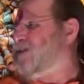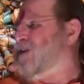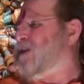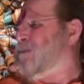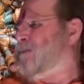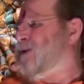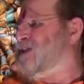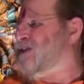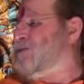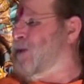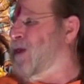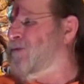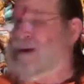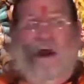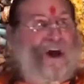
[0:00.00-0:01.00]
to the
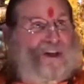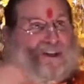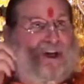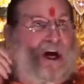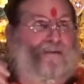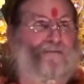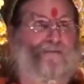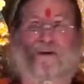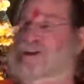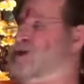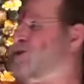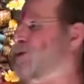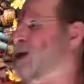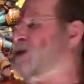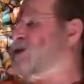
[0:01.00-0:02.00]
principle of Janma
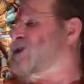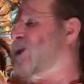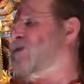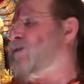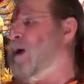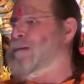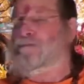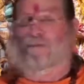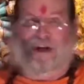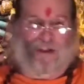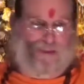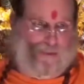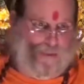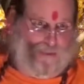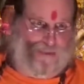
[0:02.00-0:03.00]
Shreshtatvam
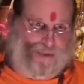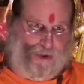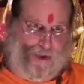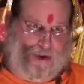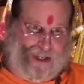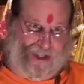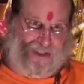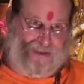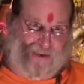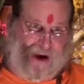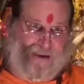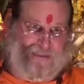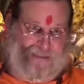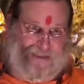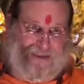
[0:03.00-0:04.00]
Mrityunjayatvam.